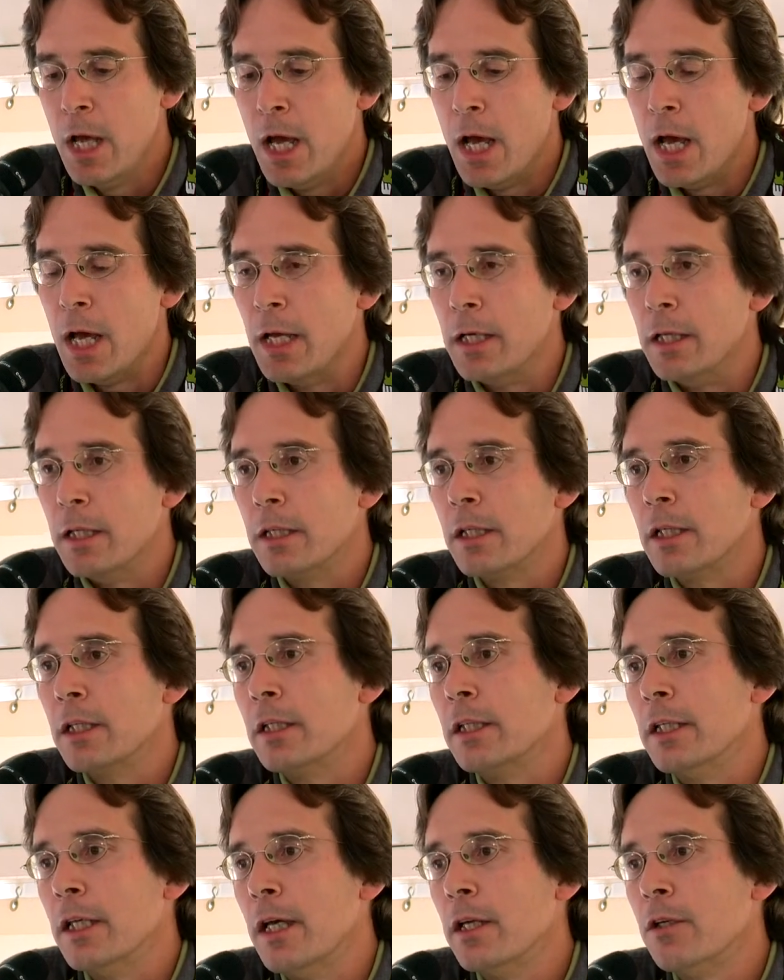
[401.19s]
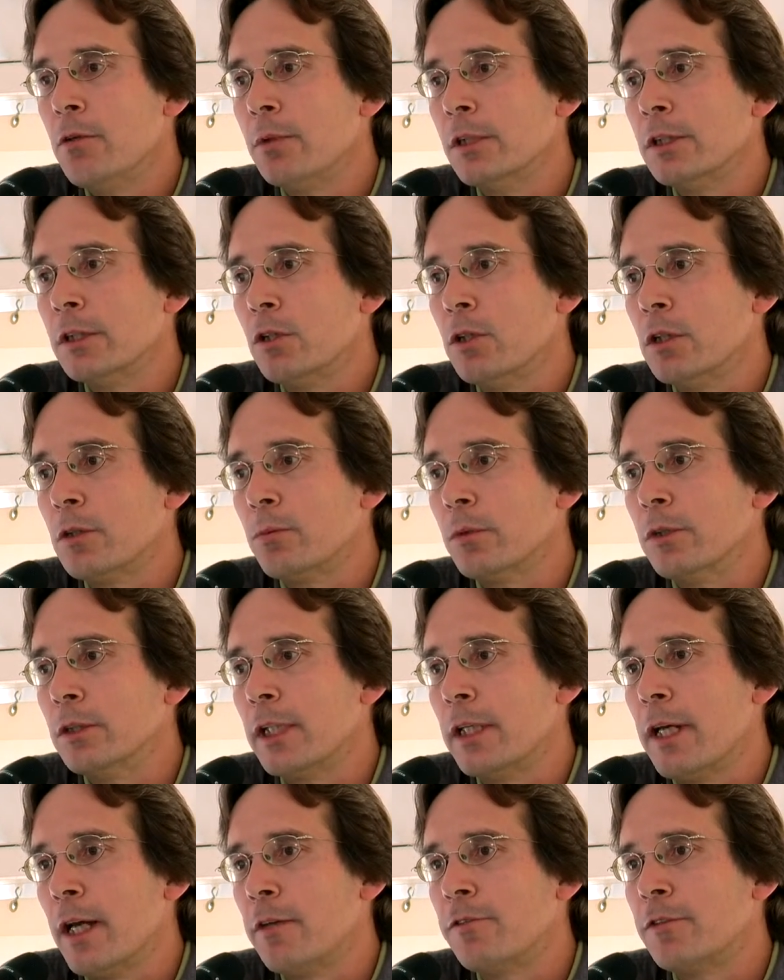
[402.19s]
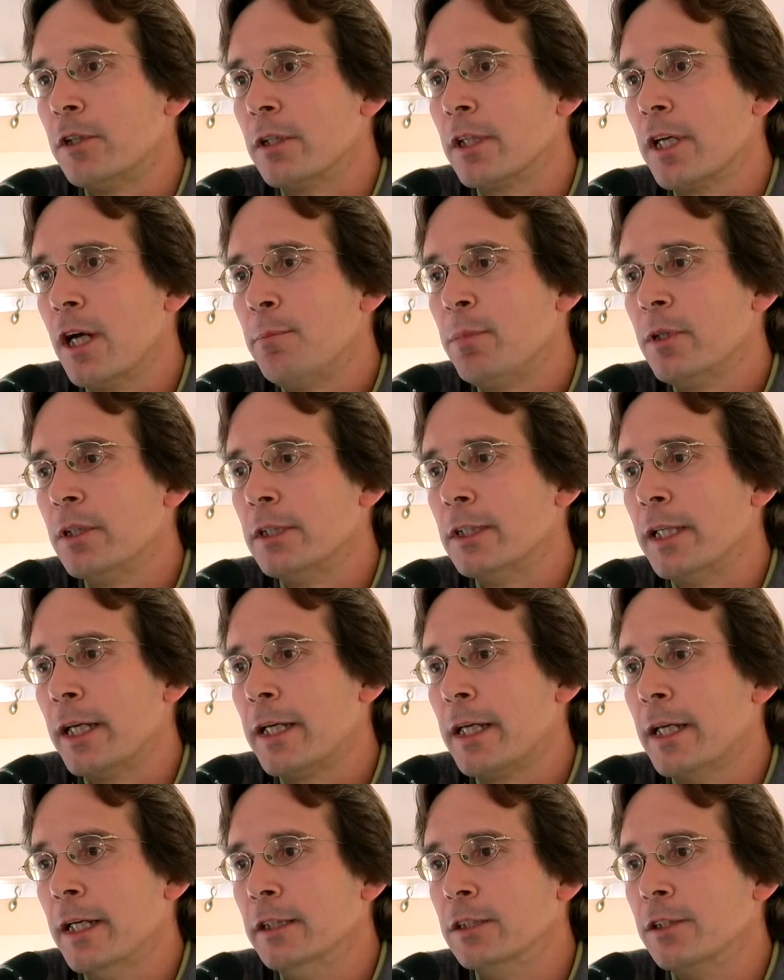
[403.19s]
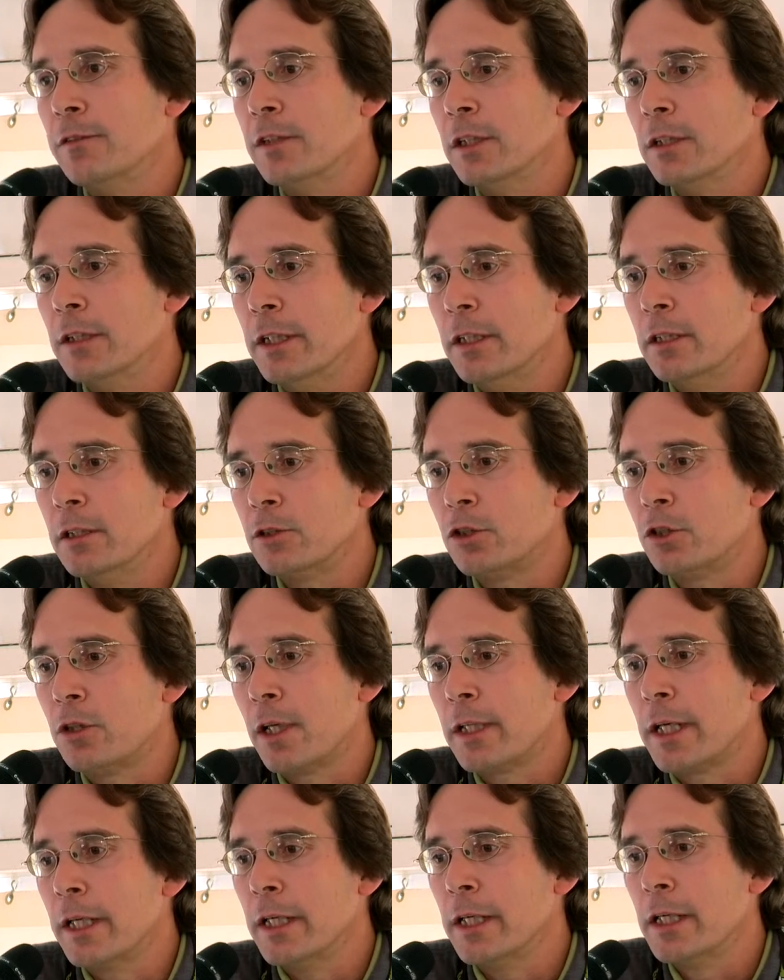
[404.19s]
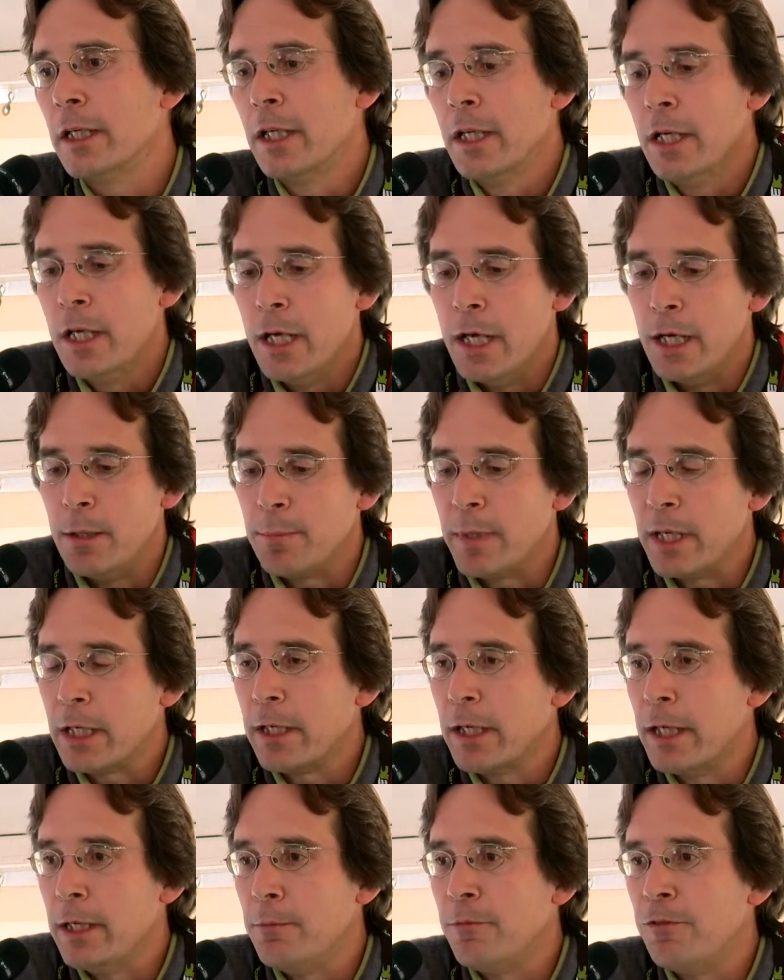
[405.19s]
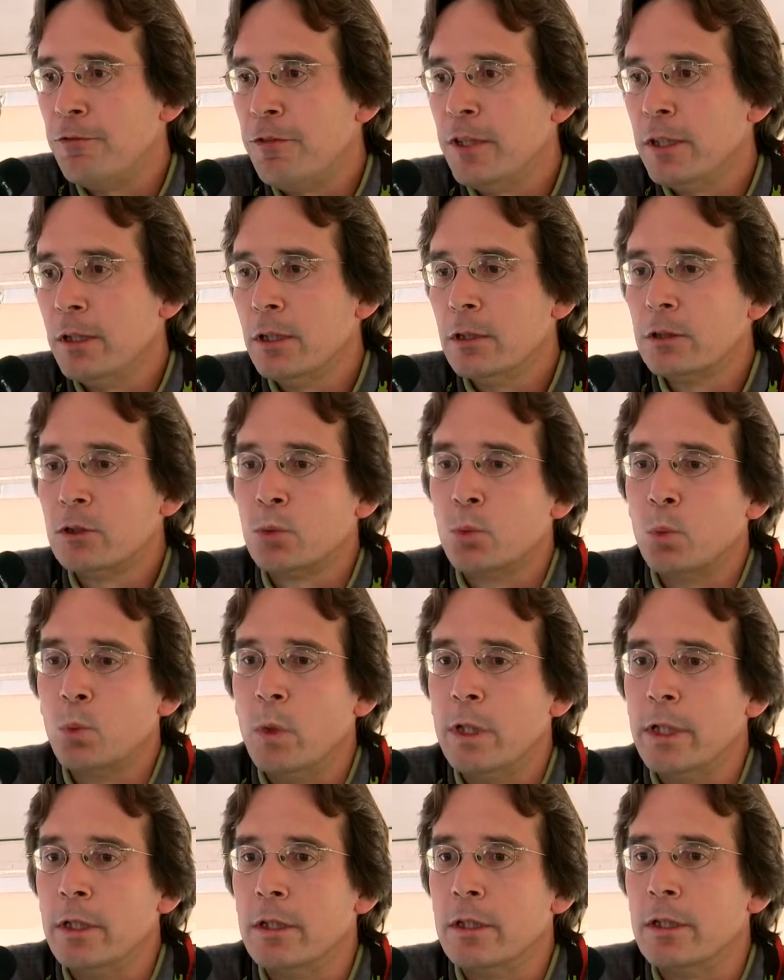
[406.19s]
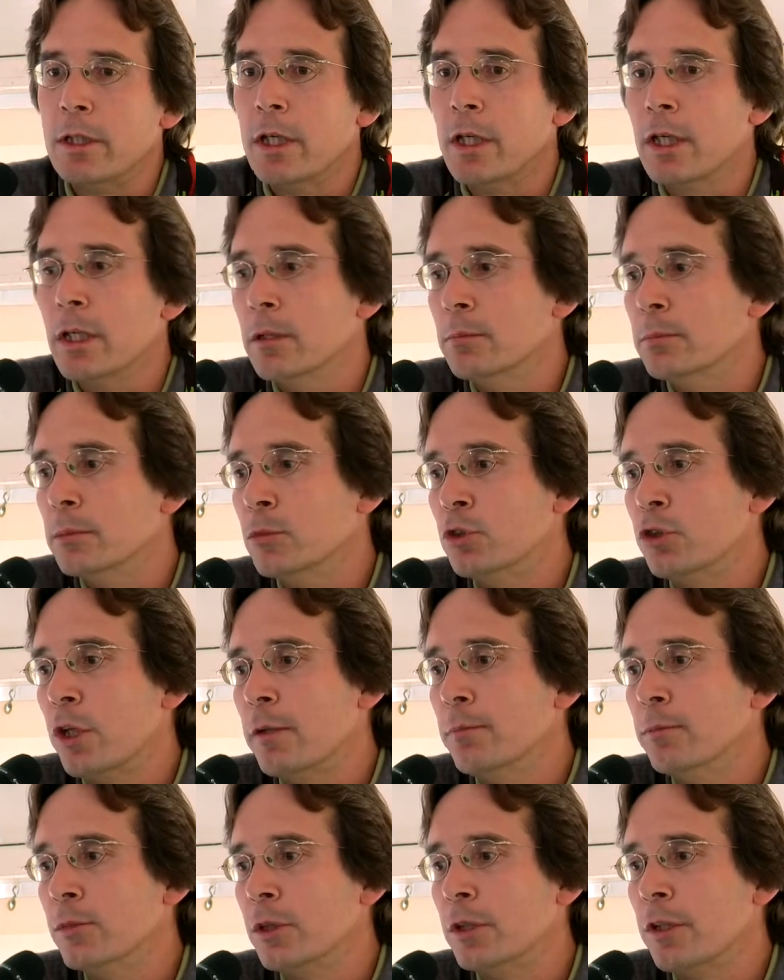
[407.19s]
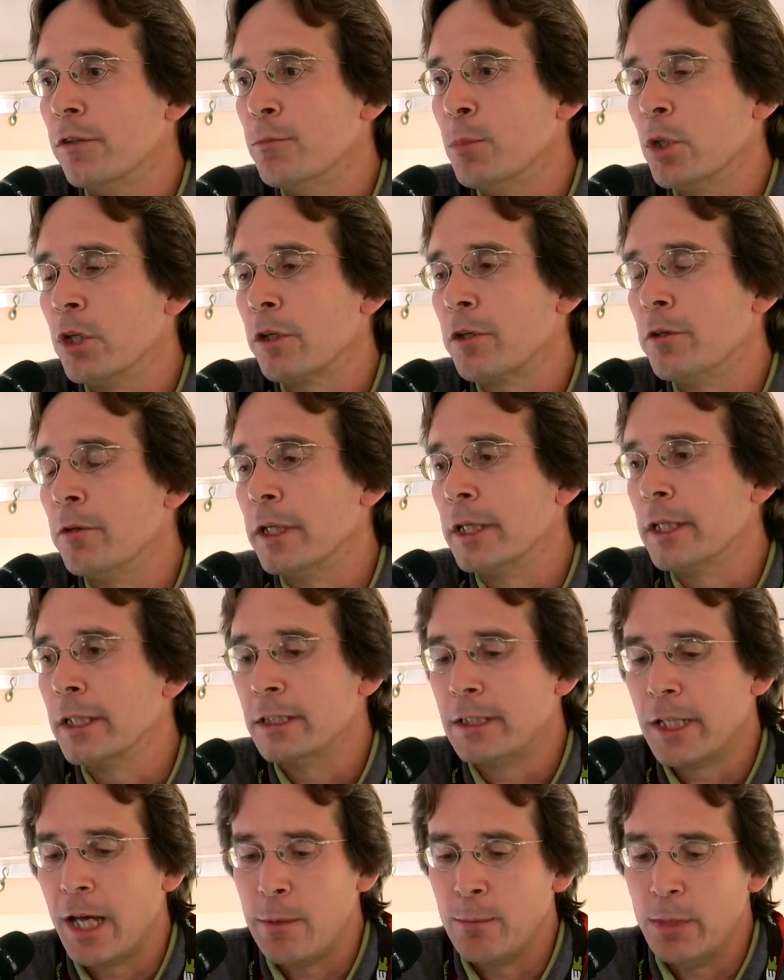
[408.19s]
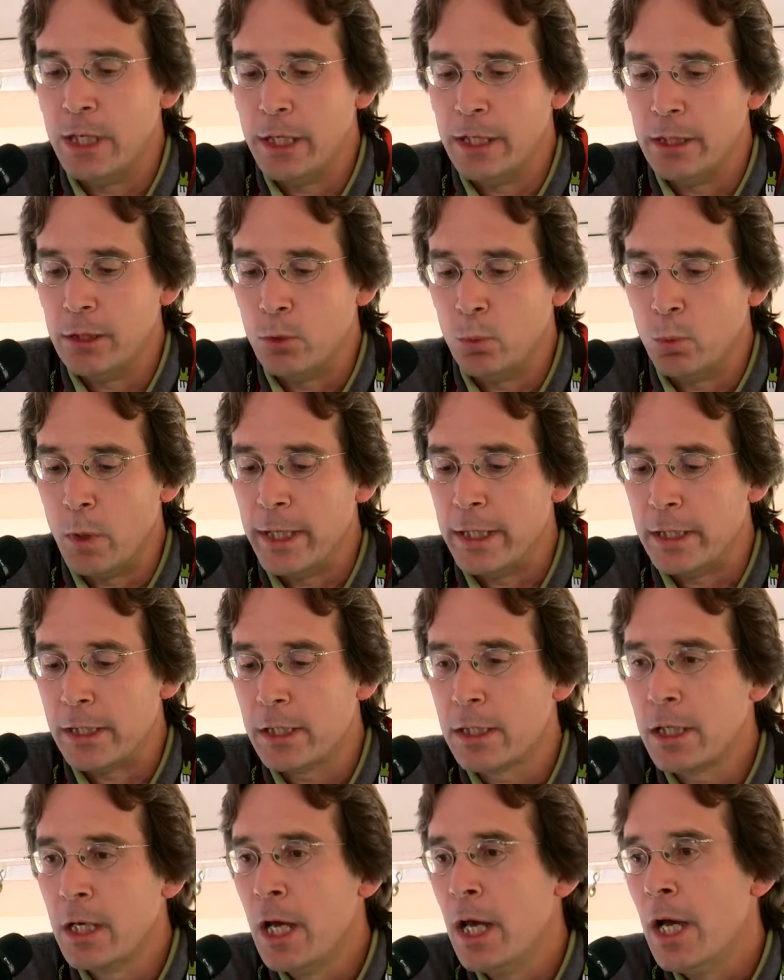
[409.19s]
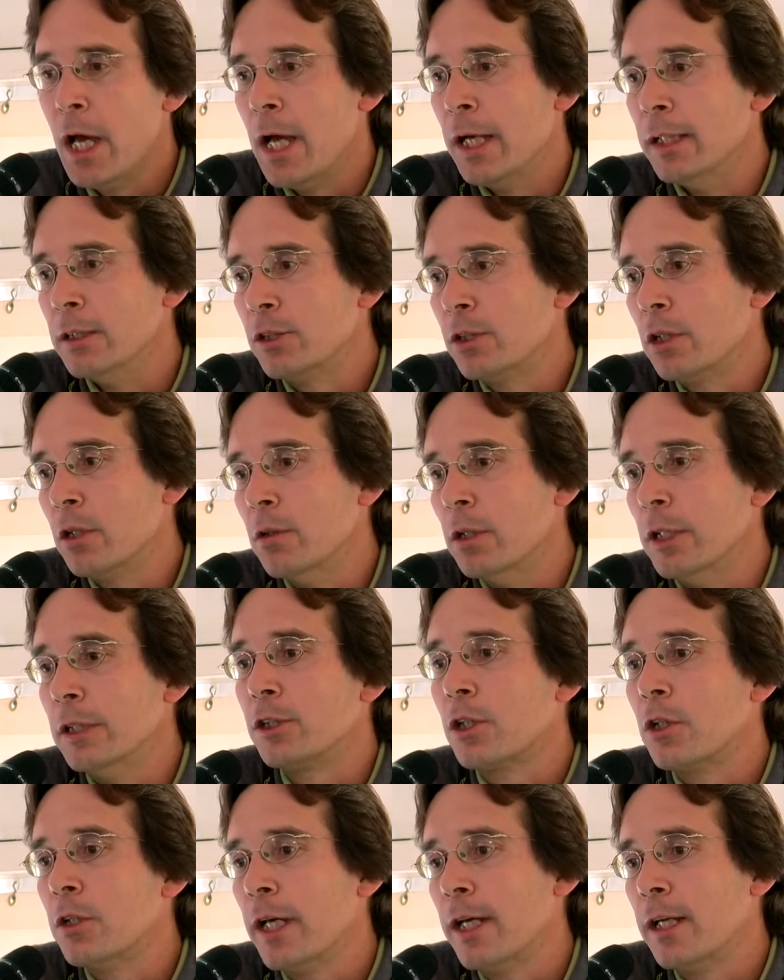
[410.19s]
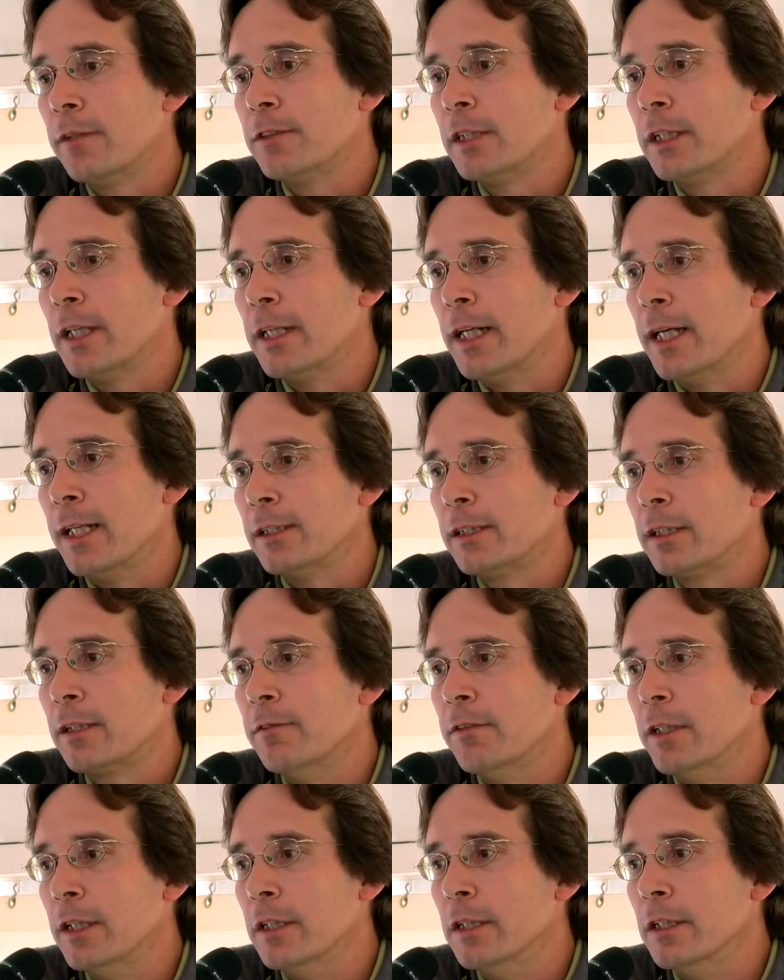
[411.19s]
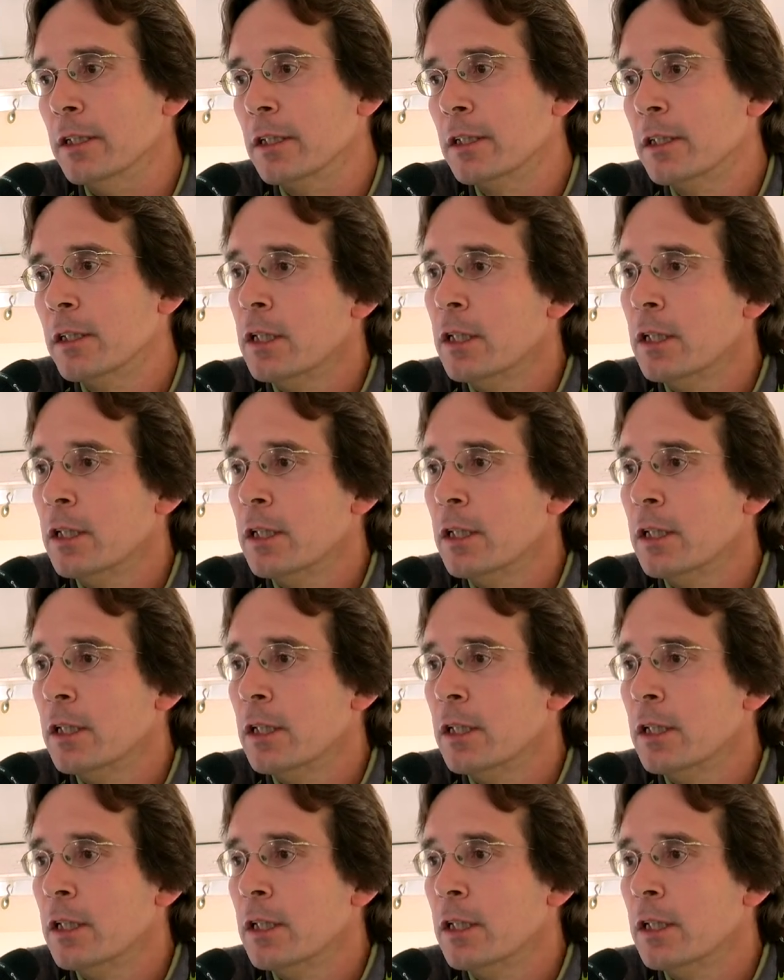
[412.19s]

And the end result was that after a couple of decades of illegal trucking, it became filled with drums of mercury-contaminated waste. And so it's going to have to get excavated.